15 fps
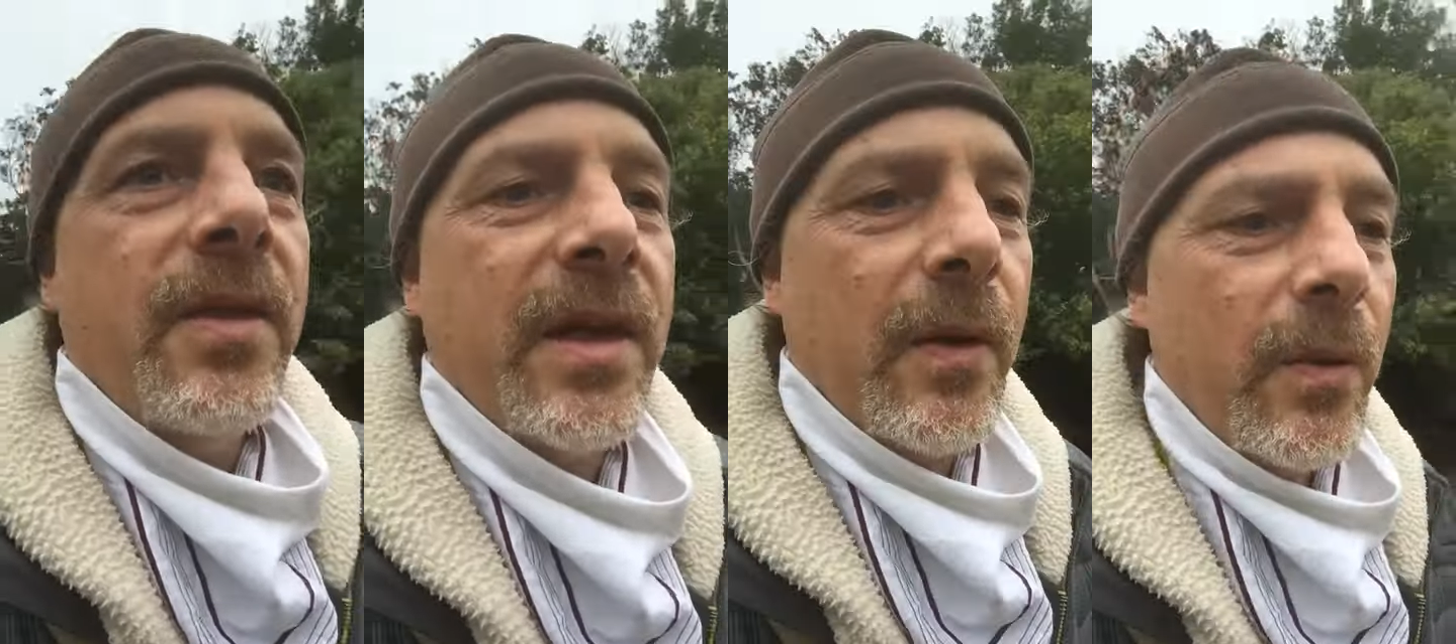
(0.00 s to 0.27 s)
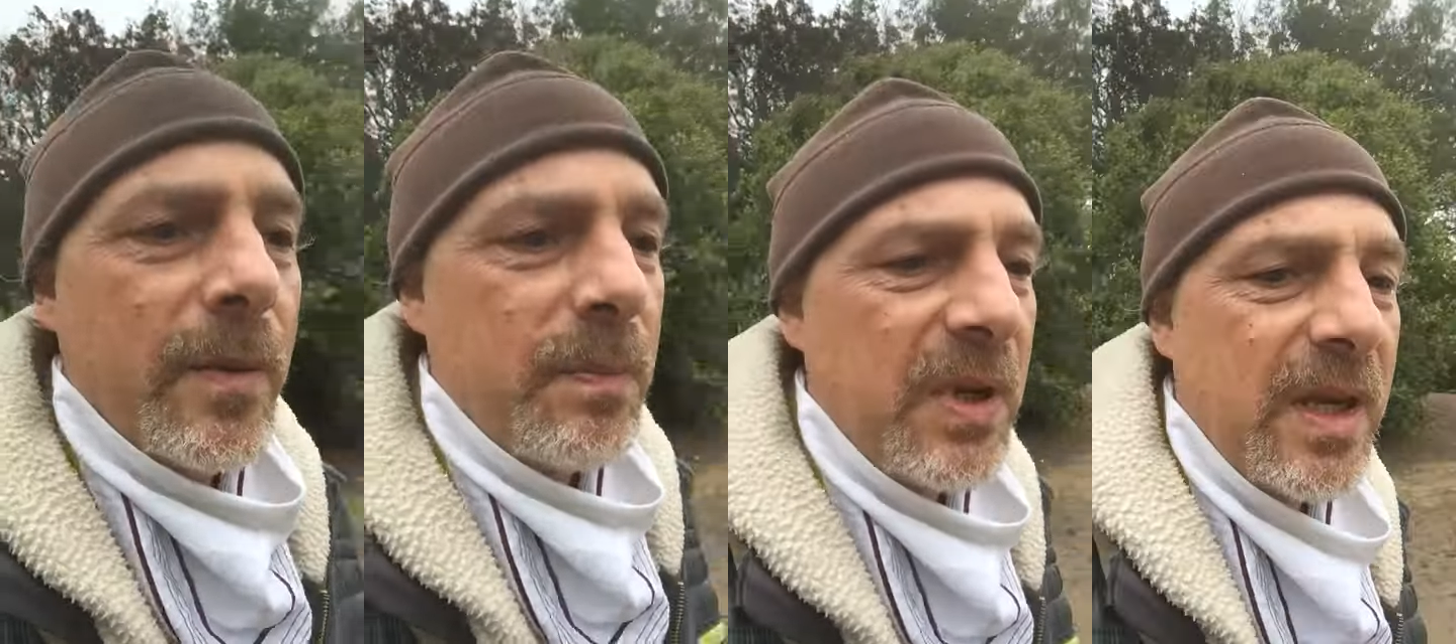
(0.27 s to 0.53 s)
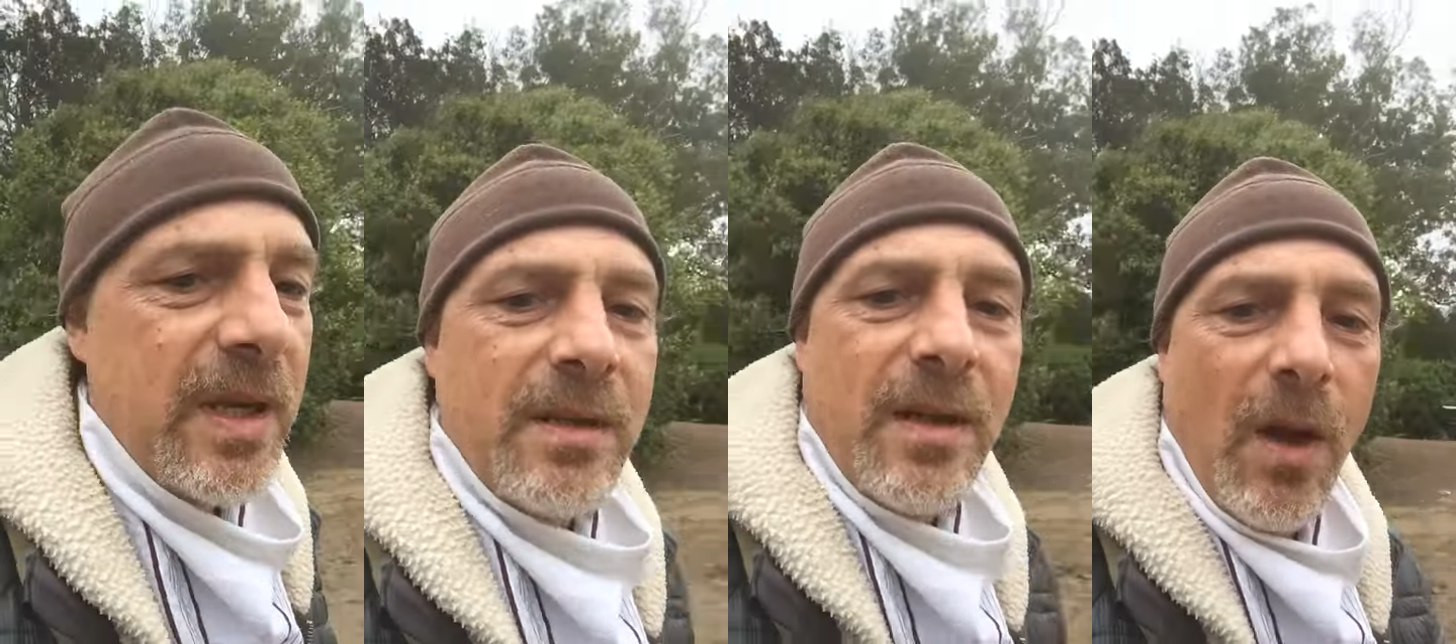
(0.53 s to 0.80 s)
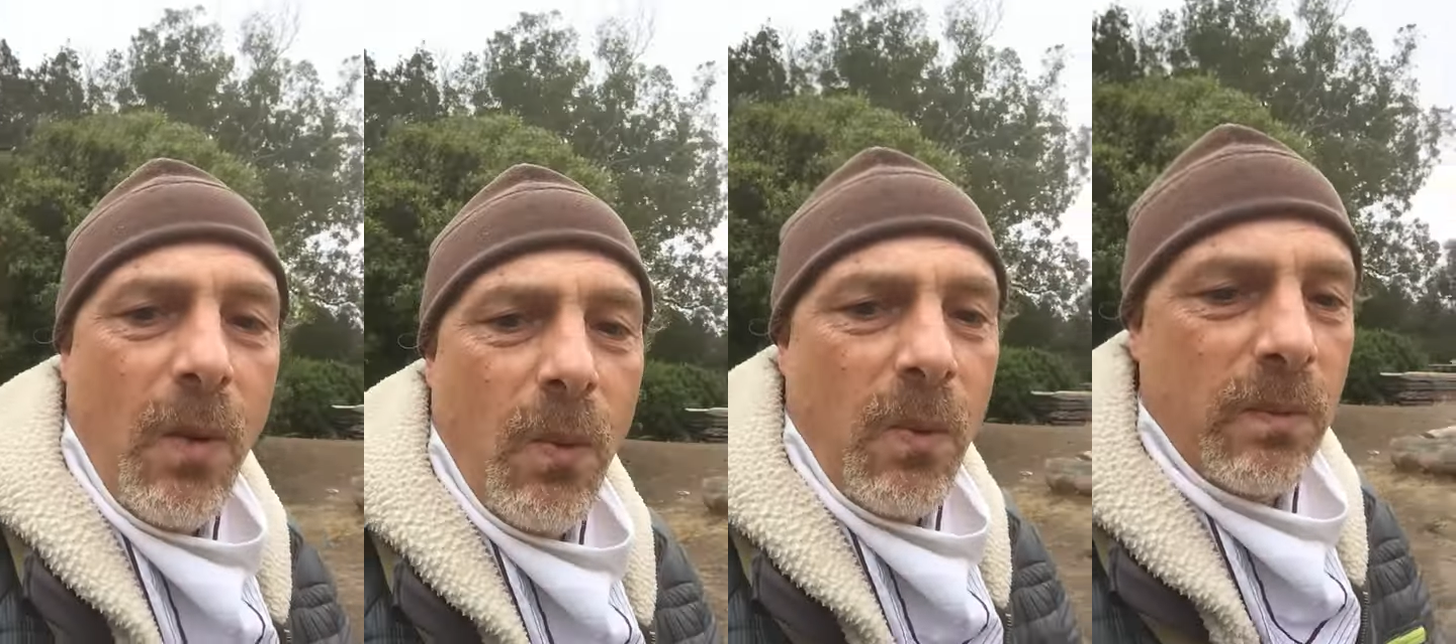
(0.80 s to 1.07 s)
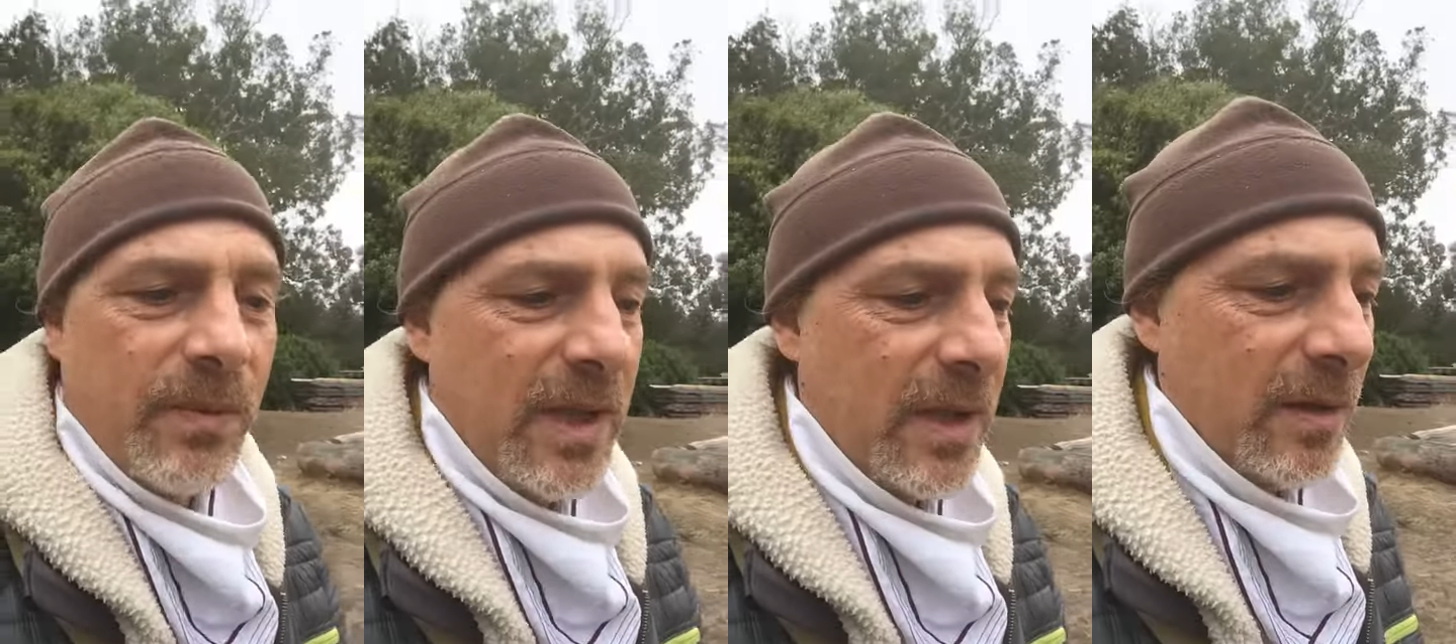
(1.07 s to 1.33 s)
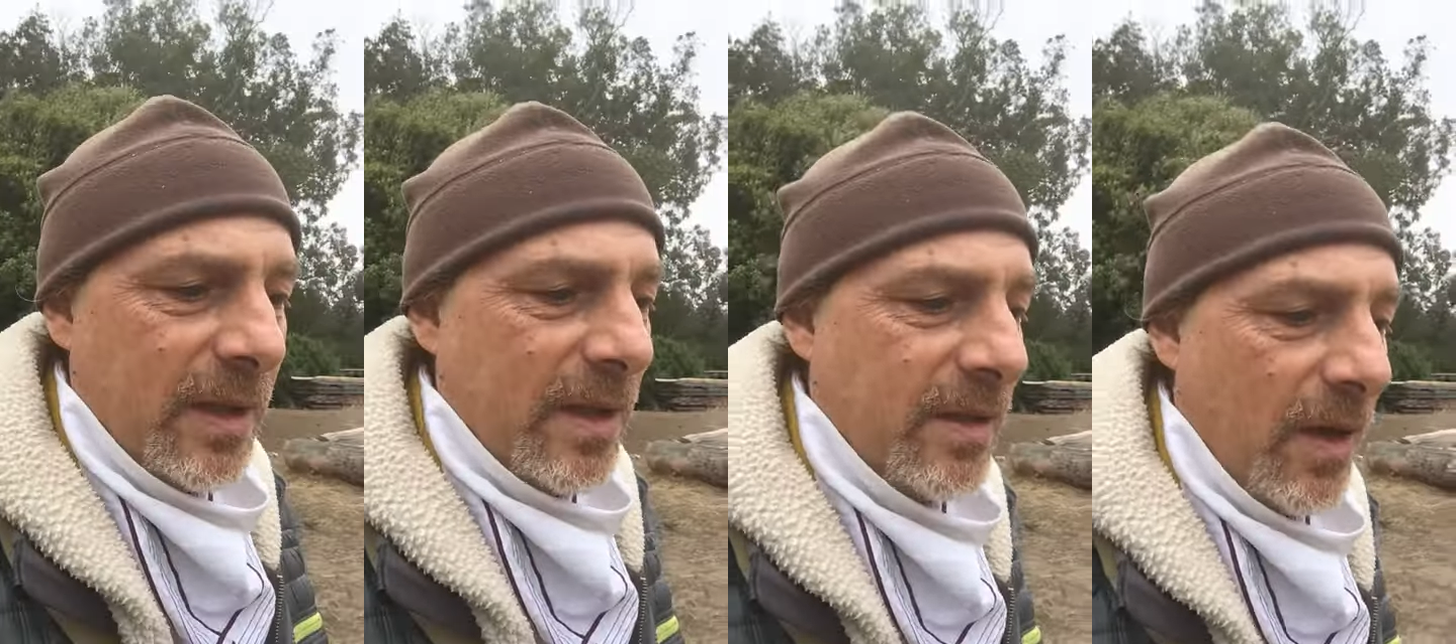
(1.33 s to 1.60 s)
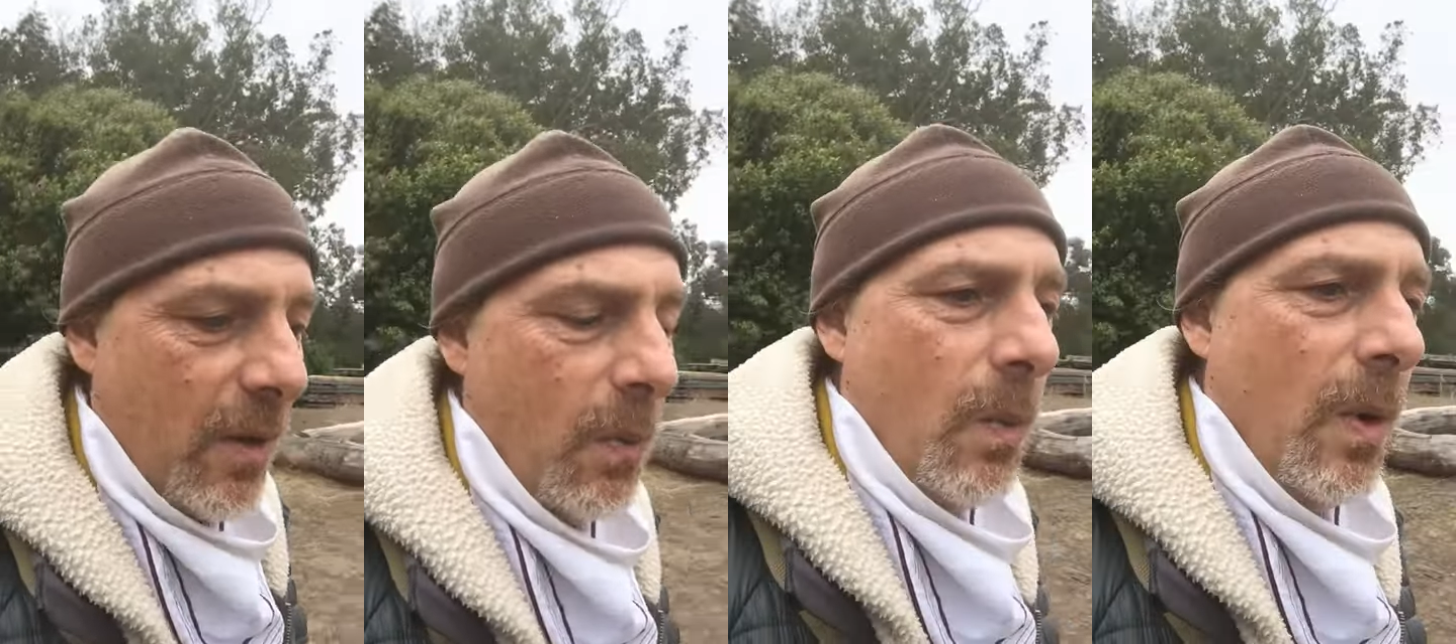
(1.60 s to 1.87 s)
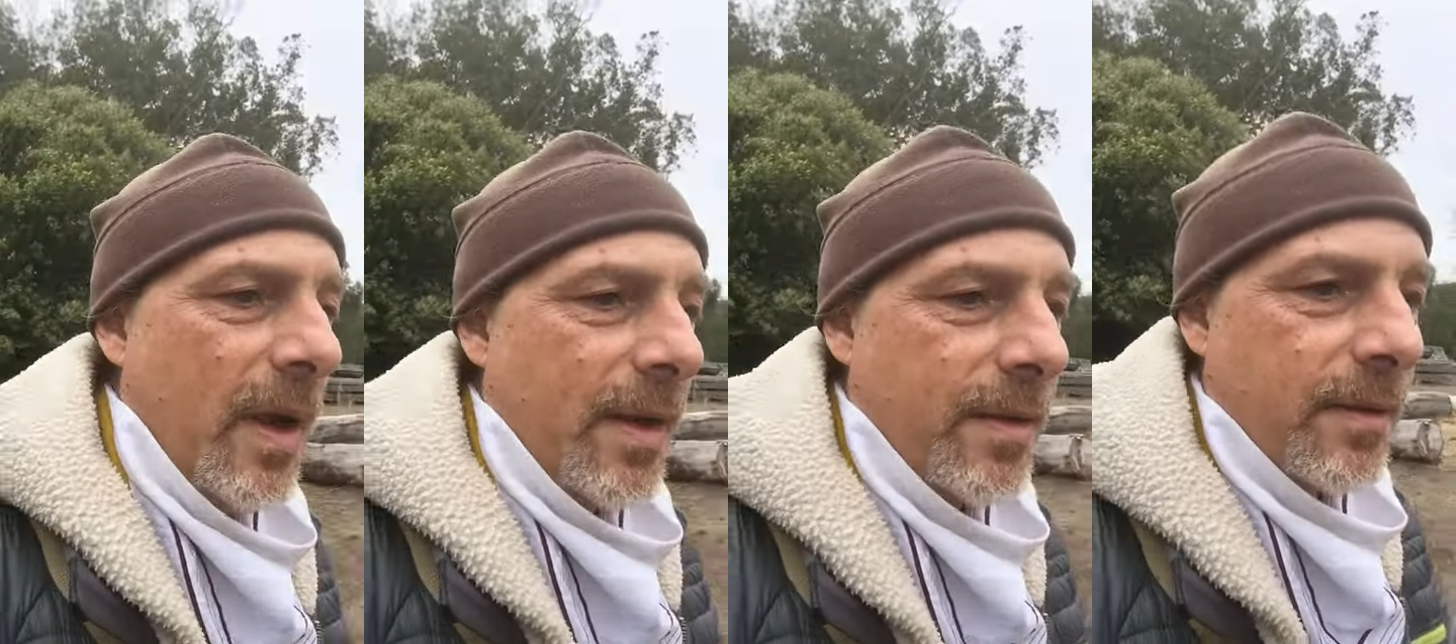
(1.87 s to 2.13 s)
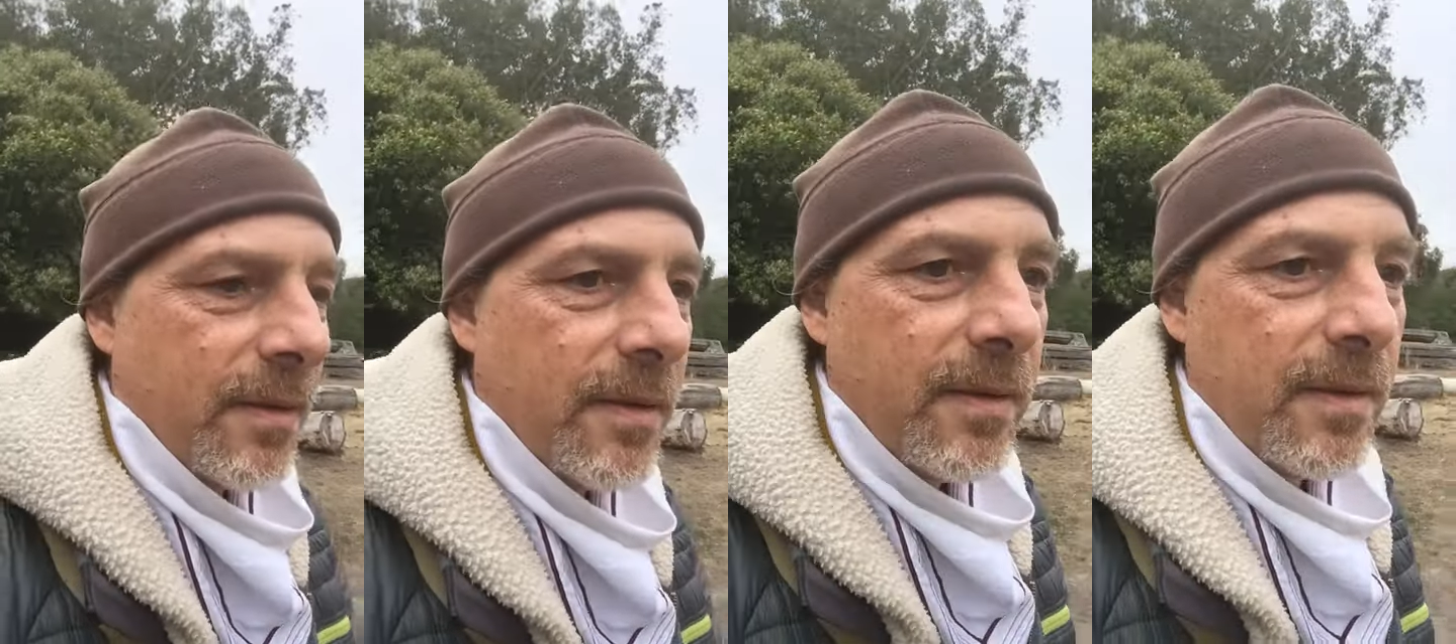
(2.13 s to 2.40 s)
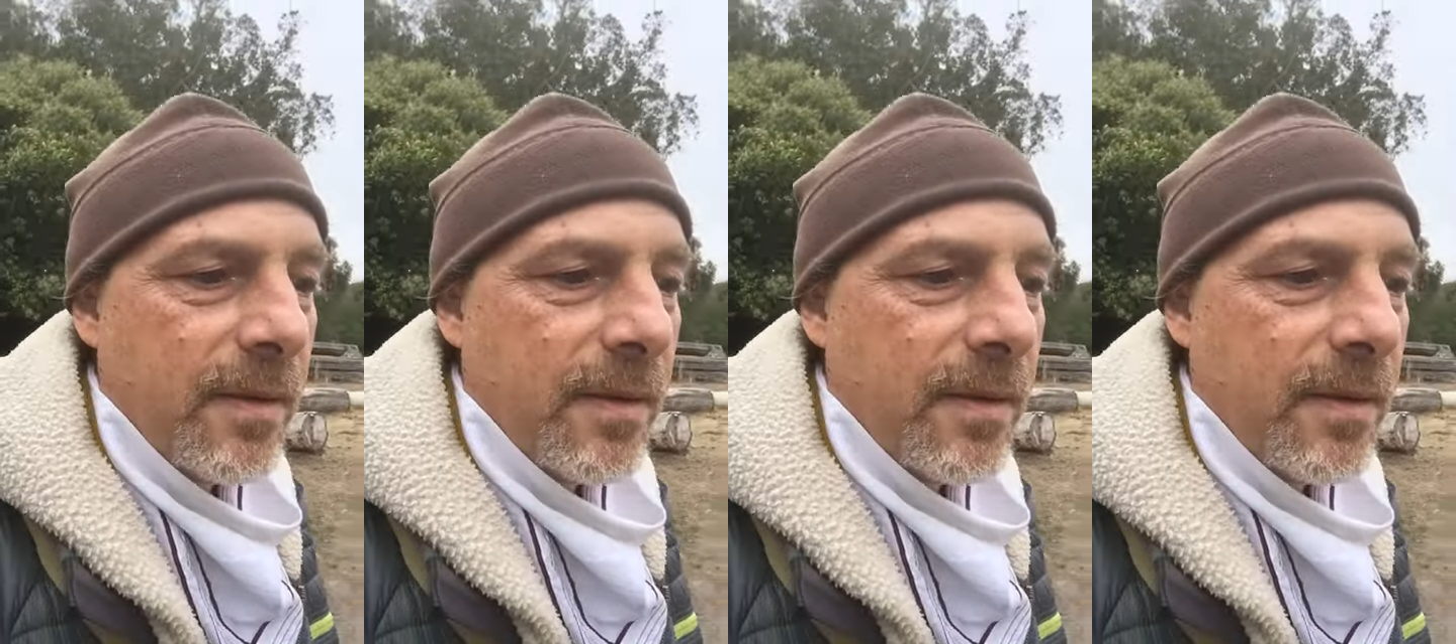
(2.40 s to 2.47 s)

there would be no, nearly no one